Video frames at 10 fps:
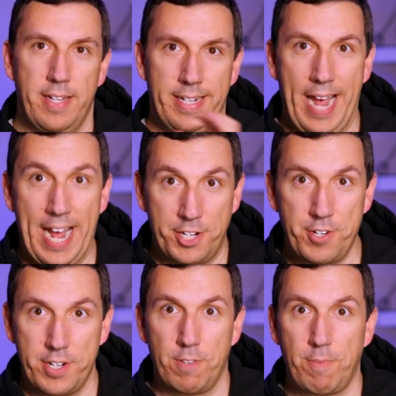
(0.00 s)
and
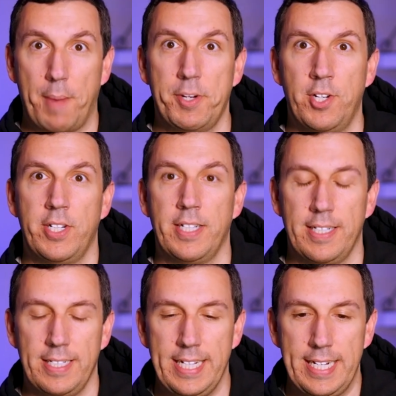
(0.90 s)
enter your Robinhood
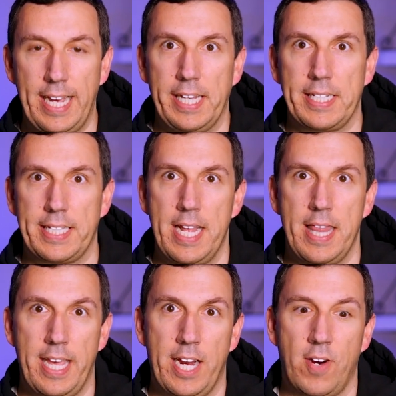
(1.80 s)
details
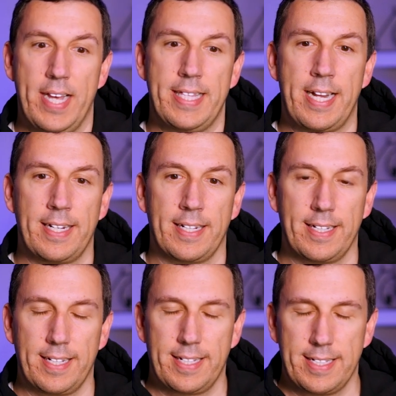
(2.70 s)
in there and then
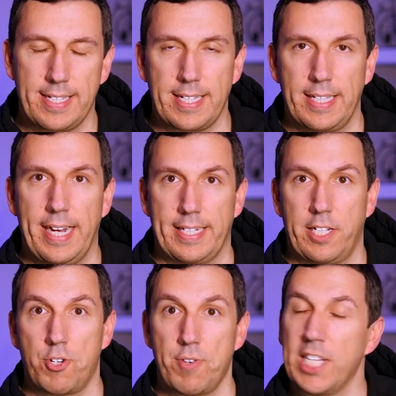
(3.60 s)

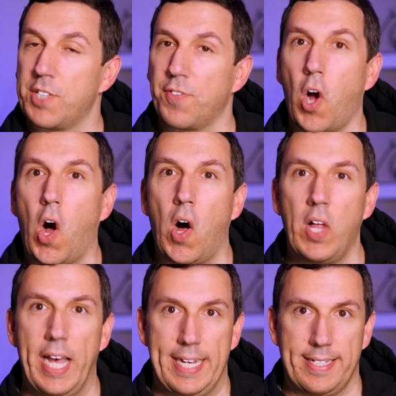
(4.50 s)
select transfer
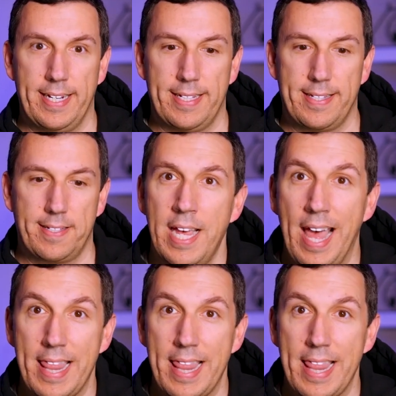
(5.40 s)
all assets.